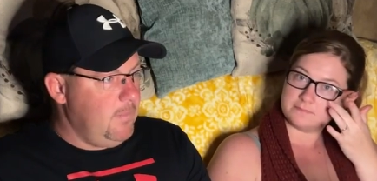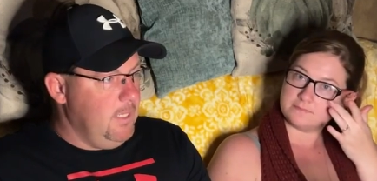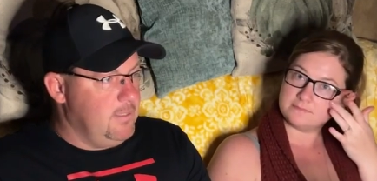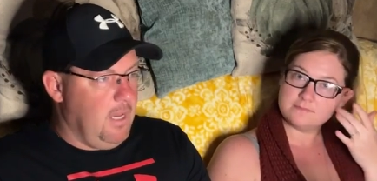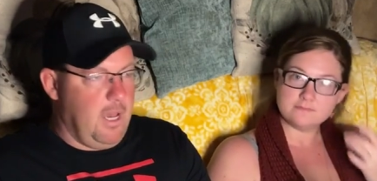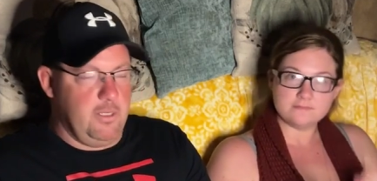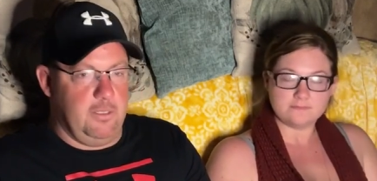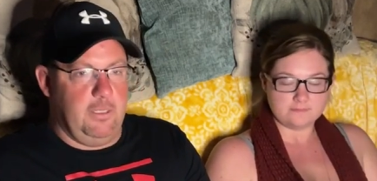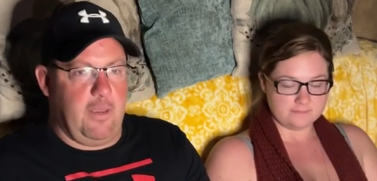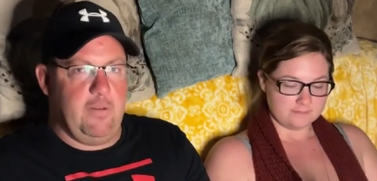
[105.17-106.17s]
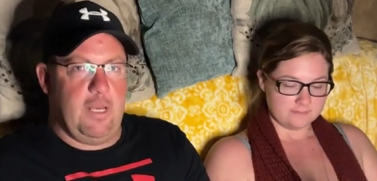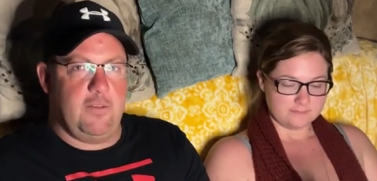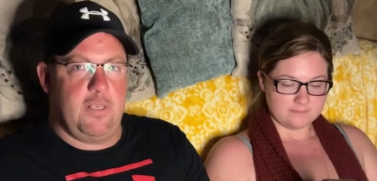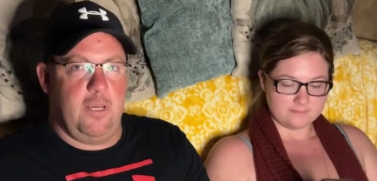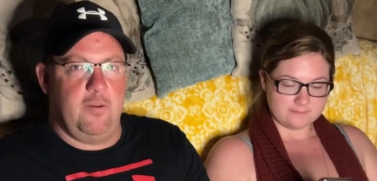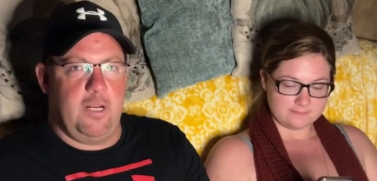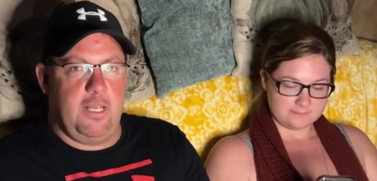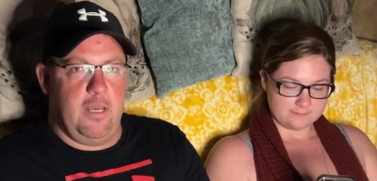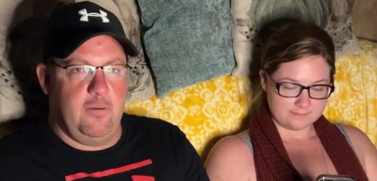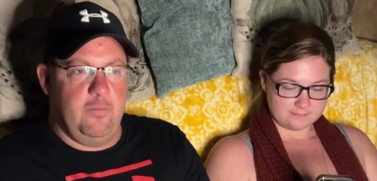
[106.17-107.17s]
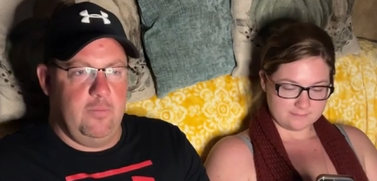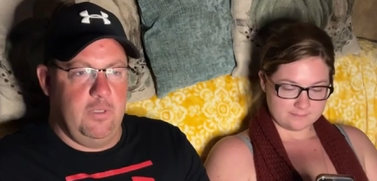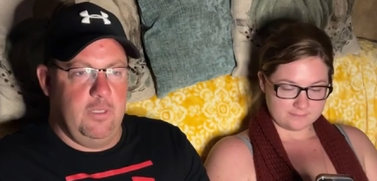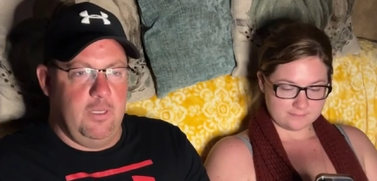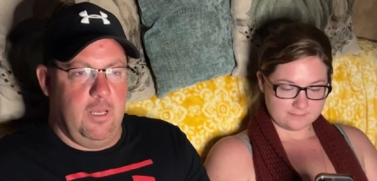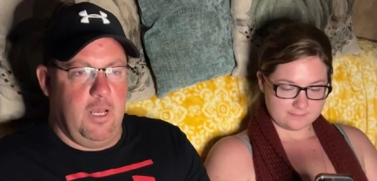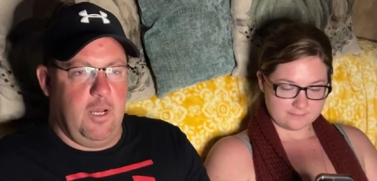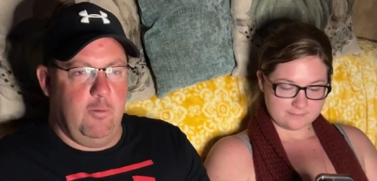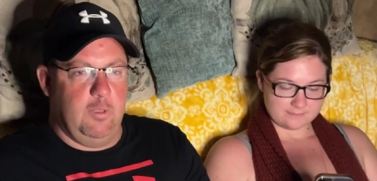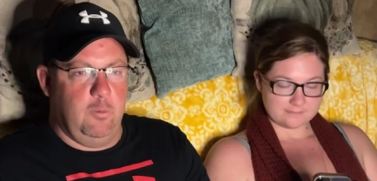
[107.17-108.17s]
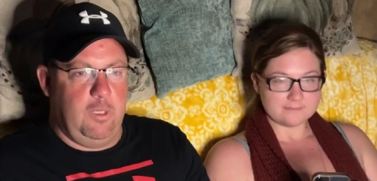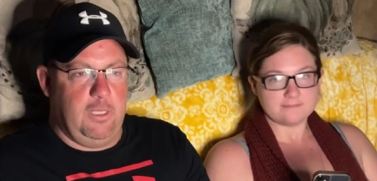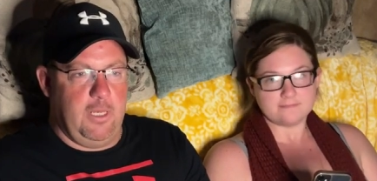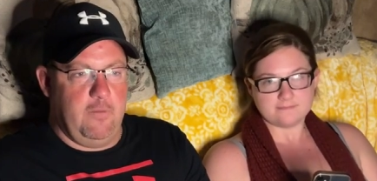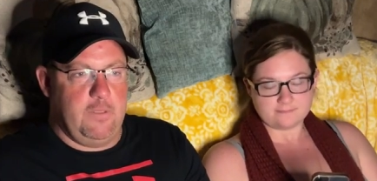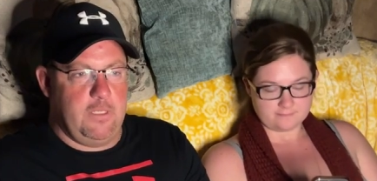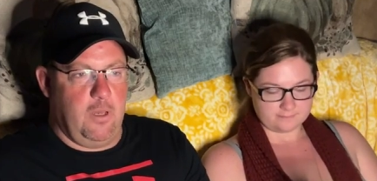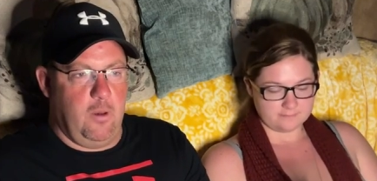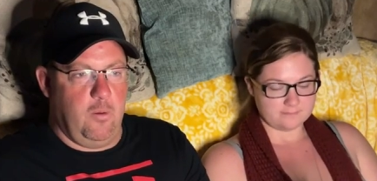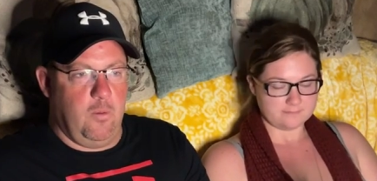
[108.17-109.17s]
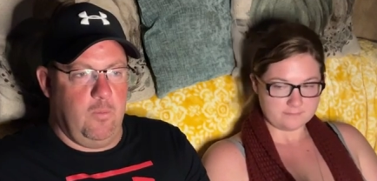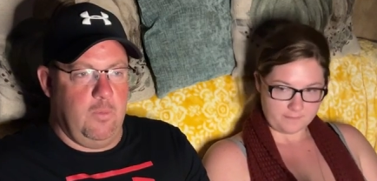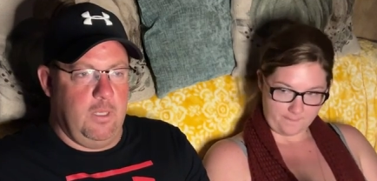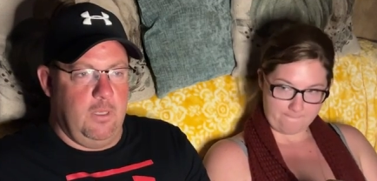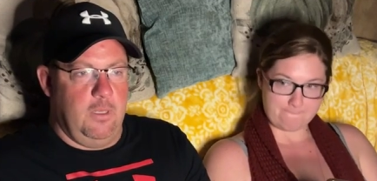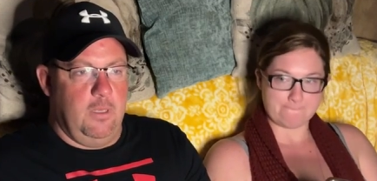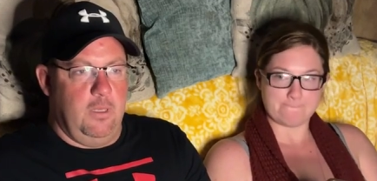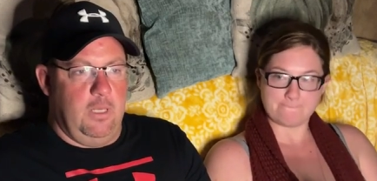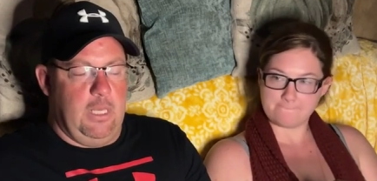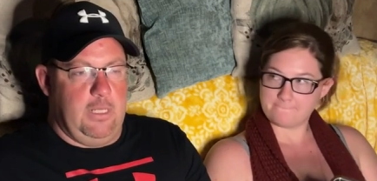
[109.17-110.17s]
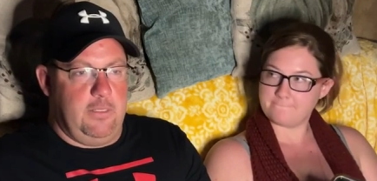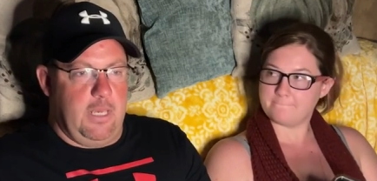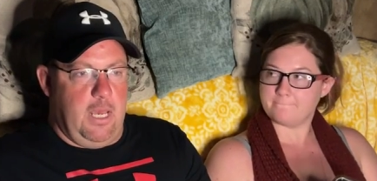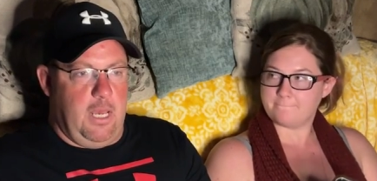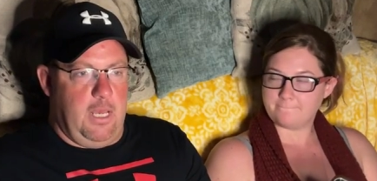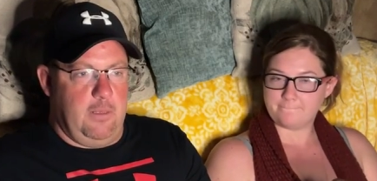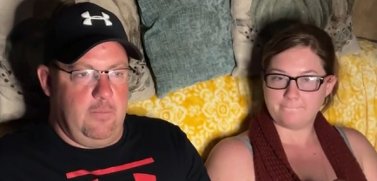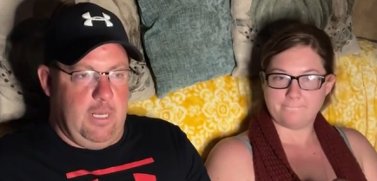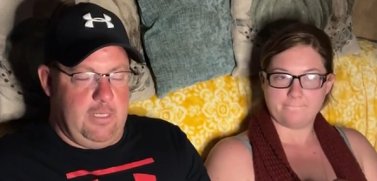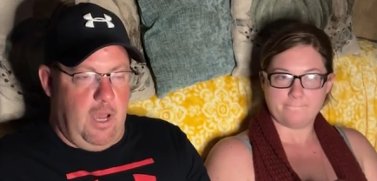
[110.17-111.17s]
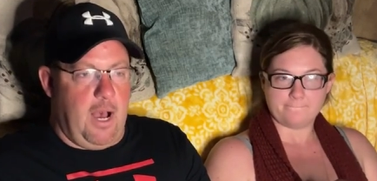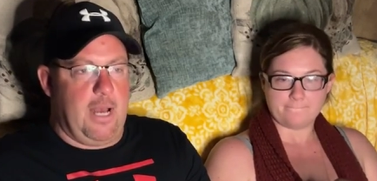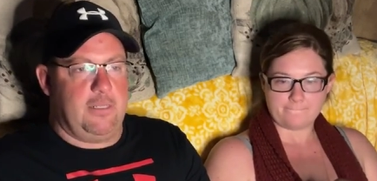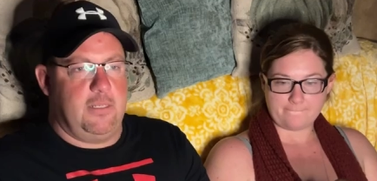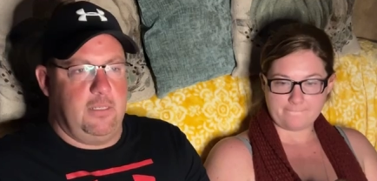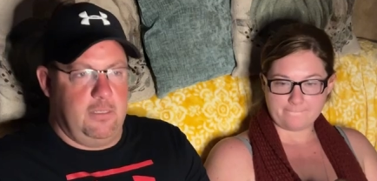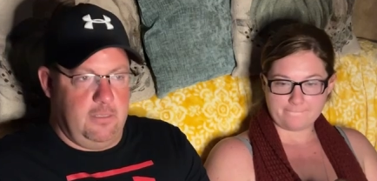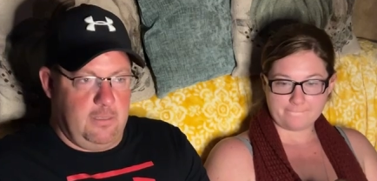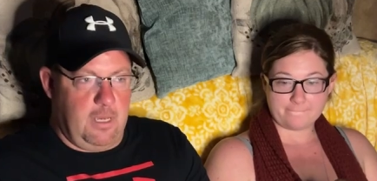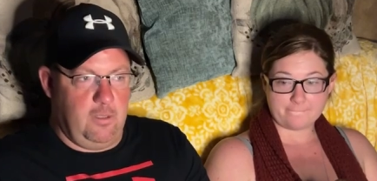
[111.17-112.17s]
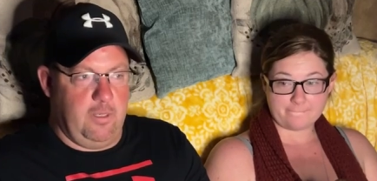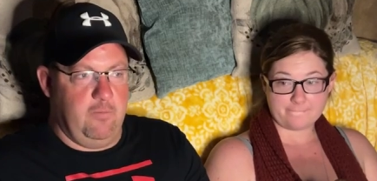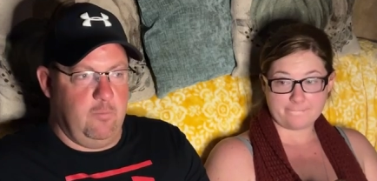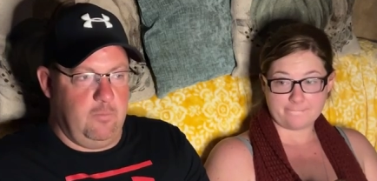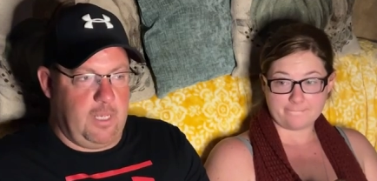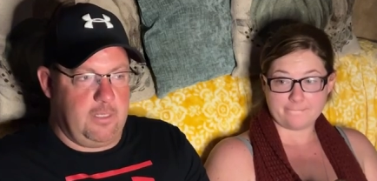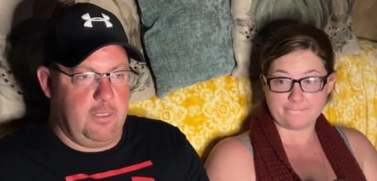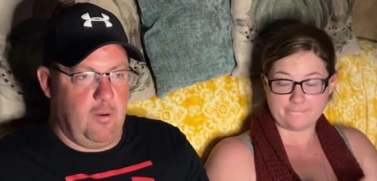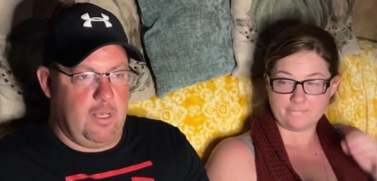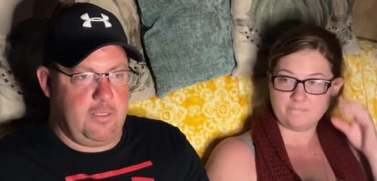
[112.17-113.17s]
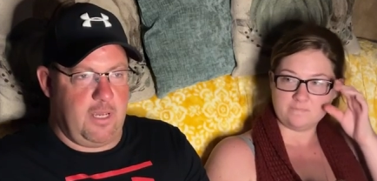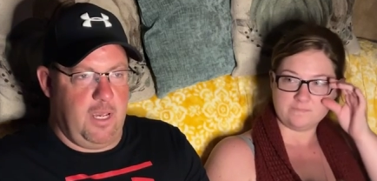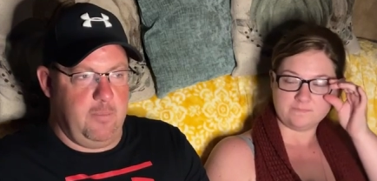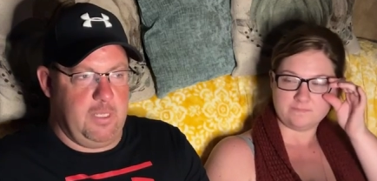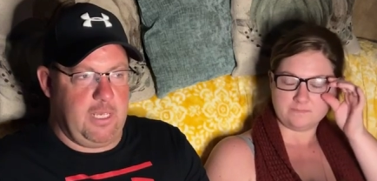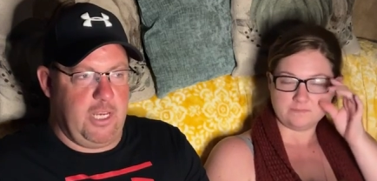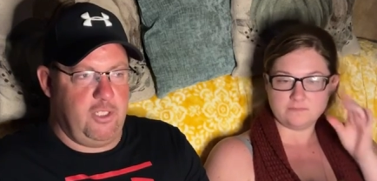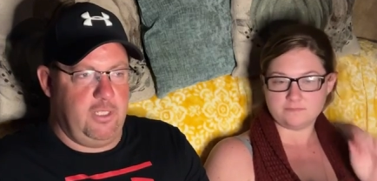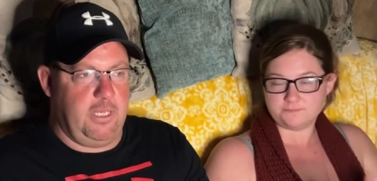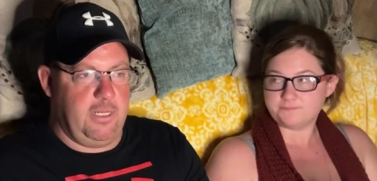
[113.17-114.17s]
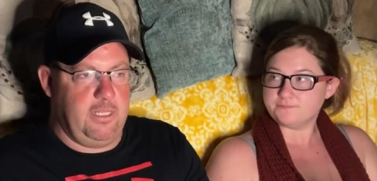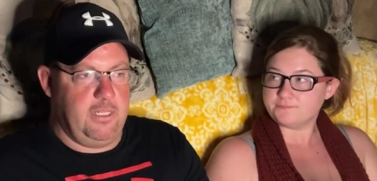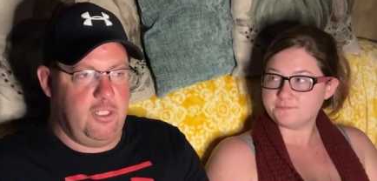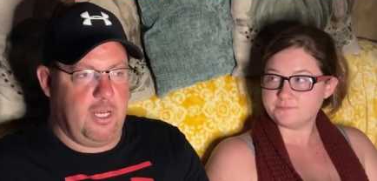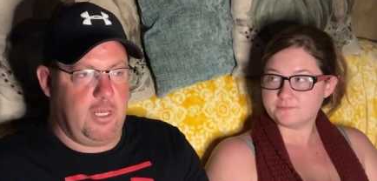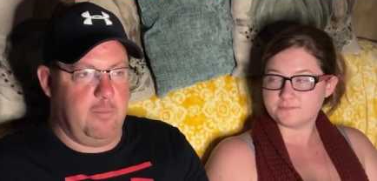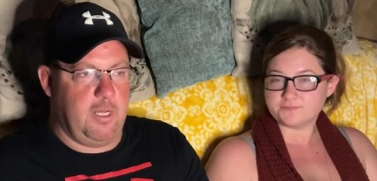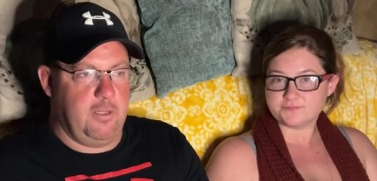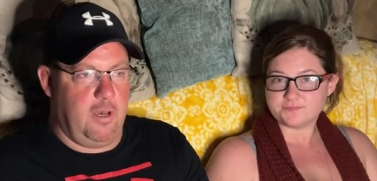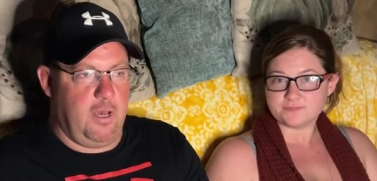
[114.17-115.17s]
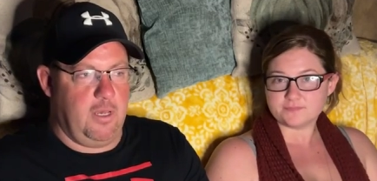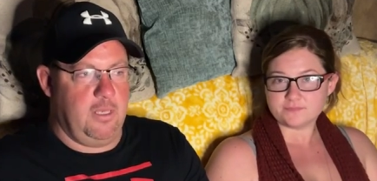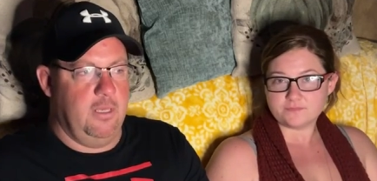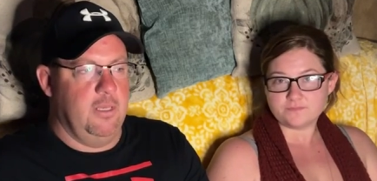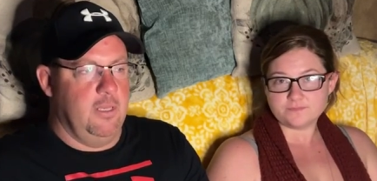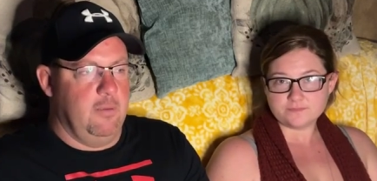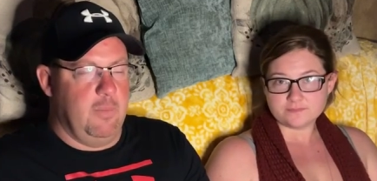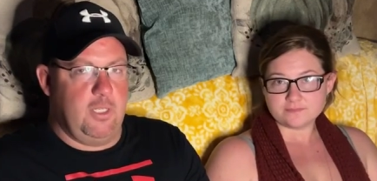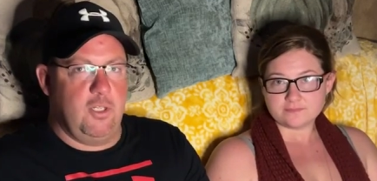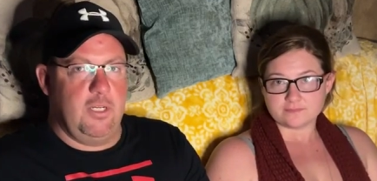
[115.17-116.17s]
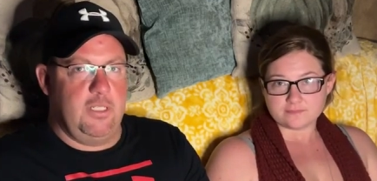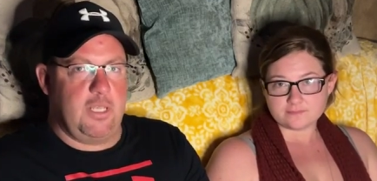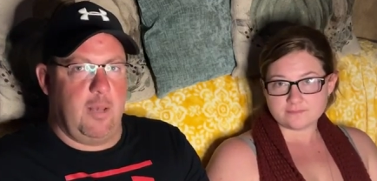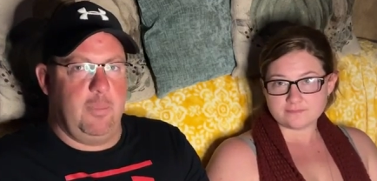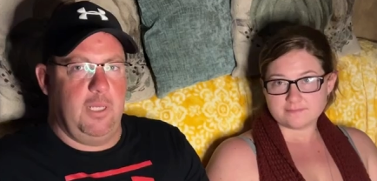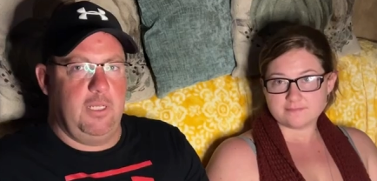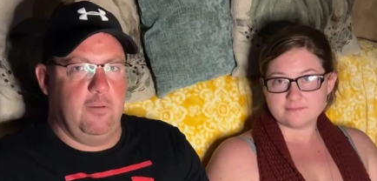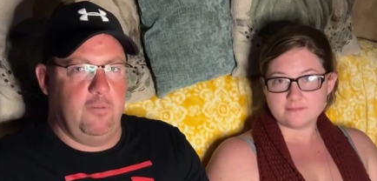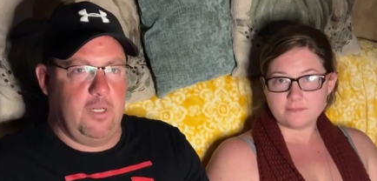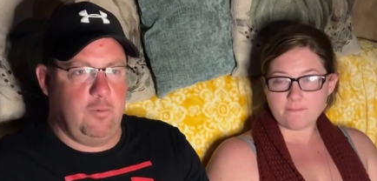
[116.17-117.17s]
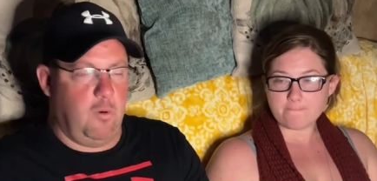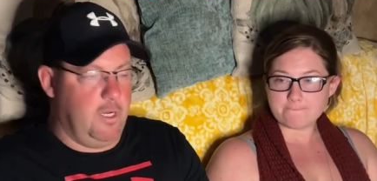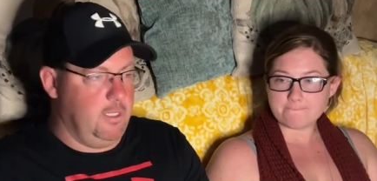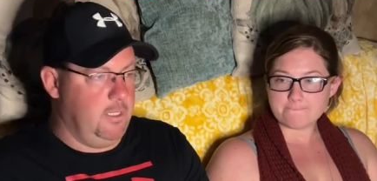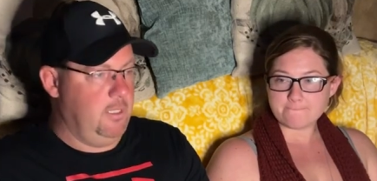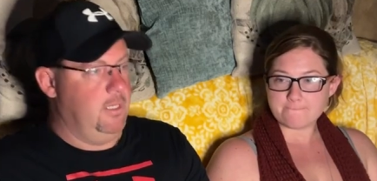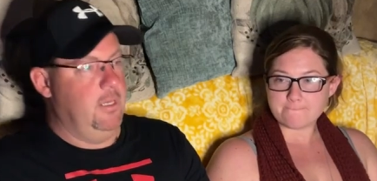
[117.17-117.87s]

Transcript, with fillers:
Speaker 1: It's one hundred eleven outside right now, uh, where we live, so it's uh, it's hot. I don't even like to go outside, but occasionally I need to check on my dog, make sure he's got plenty of fresh water.